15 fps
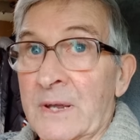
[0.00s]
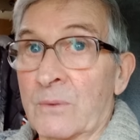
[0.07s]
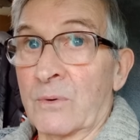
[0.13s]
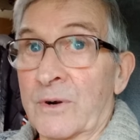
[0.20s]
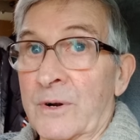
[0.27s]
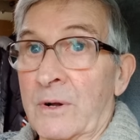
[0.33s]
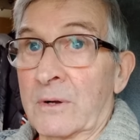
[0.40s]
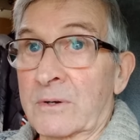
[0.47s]
It
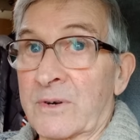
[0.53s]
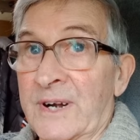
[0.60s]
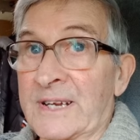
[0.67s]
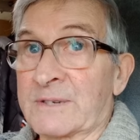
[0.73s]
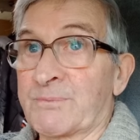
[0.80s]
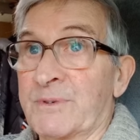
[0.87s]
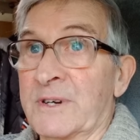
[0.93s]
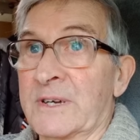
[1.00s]
were all
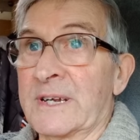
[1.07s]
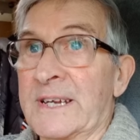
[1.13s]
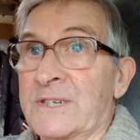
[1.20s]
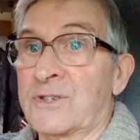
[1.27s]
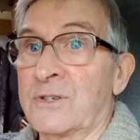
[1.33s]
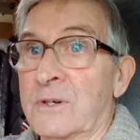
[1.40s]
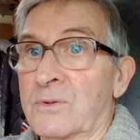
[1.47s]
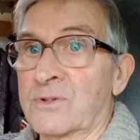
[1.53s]
grass, but
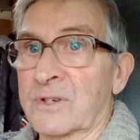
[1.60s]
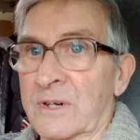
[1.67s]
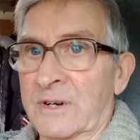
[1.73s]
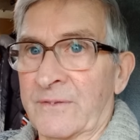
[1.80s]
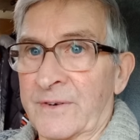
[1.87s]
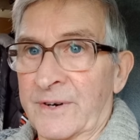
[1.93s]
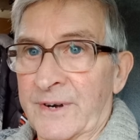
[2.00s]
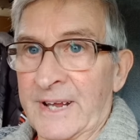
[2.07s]
it's usually
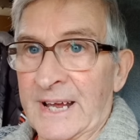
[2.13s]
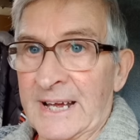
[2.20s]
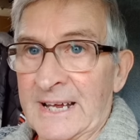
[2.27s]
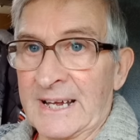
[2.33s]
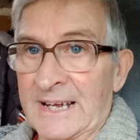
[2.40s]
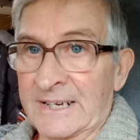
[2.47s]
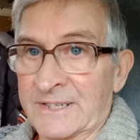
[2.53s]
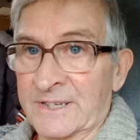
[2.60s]
very
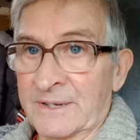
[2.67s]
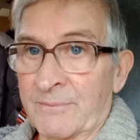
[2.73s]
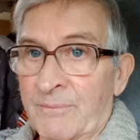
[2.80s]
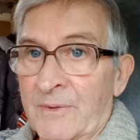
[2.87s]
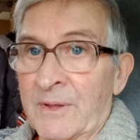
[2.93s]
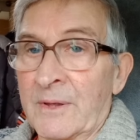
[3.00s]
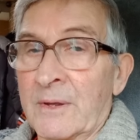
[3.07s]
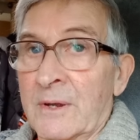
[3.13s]
hard.
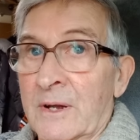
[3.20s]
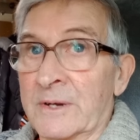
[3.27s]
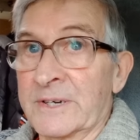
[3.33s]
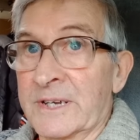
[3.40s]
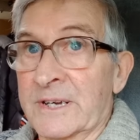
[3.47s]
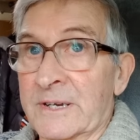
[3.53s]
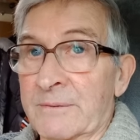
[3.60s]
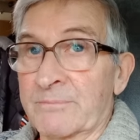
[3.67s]
Mm-hmm. And
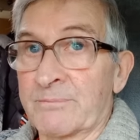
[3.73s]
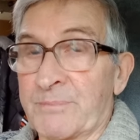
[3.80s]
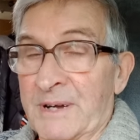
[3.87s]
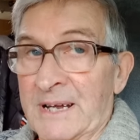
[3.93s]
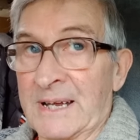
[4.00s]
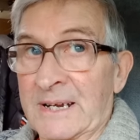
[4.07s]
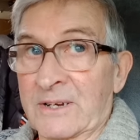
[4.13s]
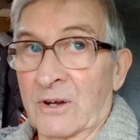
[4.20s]
you can
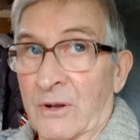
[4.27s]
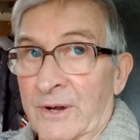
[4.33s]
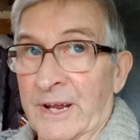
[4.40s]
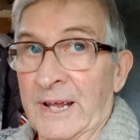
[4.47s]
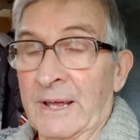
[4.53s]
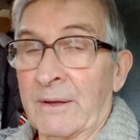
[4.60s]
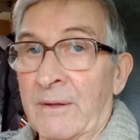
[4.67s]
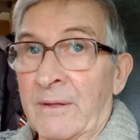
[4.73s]
park on
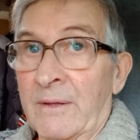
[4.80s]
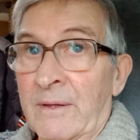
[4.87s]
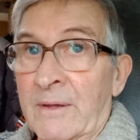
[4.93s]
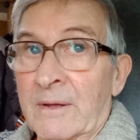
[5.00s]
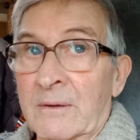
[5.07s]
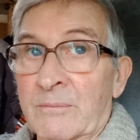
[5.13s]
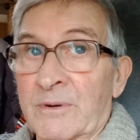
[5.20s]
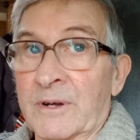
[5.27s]
it,
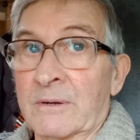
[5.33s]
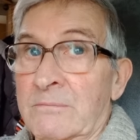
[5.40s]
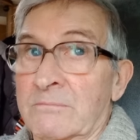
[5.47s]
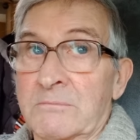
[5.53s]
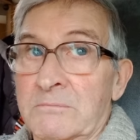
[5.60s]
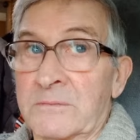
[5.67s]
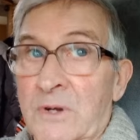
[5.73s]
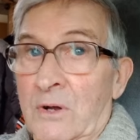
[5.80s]
but
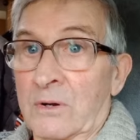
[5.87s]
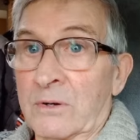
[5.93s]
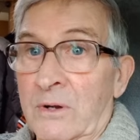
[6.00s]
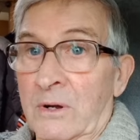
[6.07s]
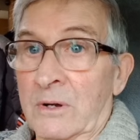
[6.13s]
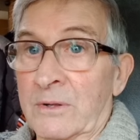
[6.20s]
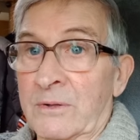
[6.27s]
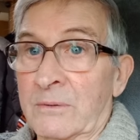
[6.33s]
not
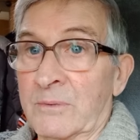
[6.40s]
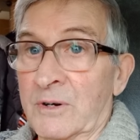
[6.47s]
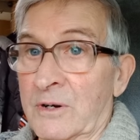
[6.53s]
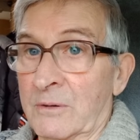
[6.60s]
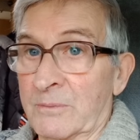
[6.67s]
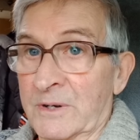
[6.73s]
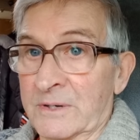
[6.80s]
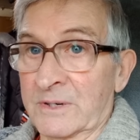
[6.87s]
at the
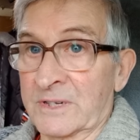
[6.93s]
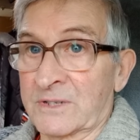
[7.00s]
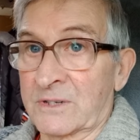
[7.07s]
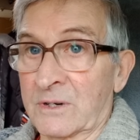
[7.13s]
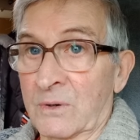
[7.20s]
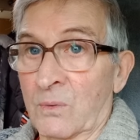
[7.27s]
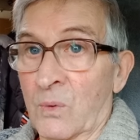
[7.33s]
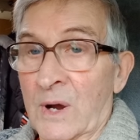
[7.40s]
moment. It's
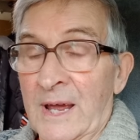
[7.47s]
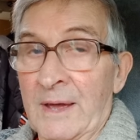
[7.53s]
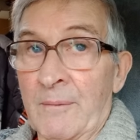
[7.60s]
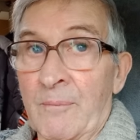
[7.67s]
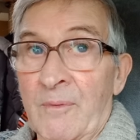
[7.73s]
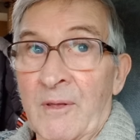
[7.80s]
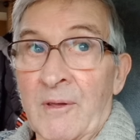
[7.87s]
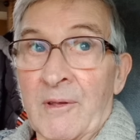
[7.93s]
too wet.
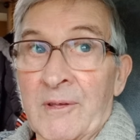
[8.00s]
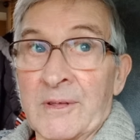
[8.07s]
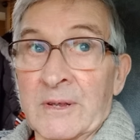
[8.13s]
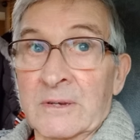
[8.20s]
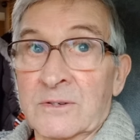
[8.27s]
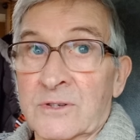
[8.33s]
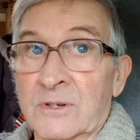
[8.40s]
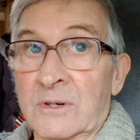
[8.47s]

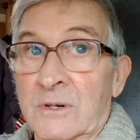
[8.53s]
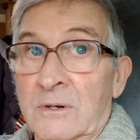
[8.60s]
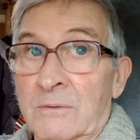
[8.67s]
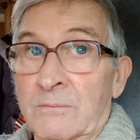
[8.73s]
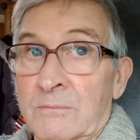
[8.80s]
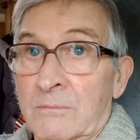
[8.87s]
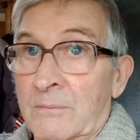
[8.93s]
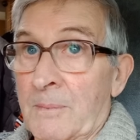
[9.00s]
So
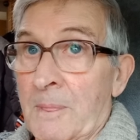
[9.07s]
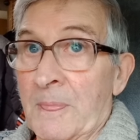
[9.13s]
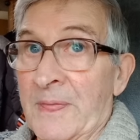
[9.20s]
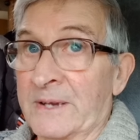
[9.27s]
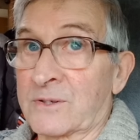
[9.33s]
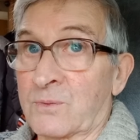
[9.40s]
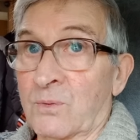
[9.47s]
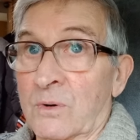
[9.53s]

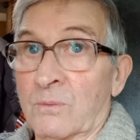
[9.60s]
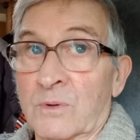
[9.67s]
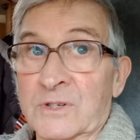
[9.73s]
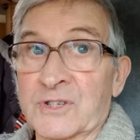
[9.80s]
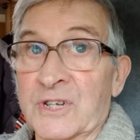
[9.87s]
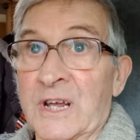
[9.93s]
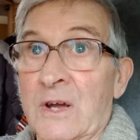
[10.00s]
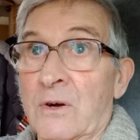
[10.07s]
this one
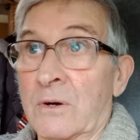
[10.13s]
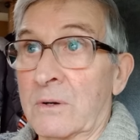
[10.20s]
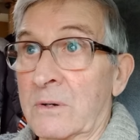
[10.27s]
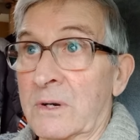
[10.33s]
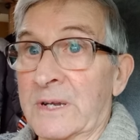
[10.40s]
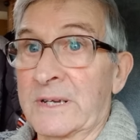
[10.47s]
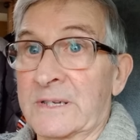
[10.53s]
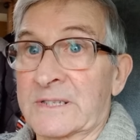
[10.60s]
was the only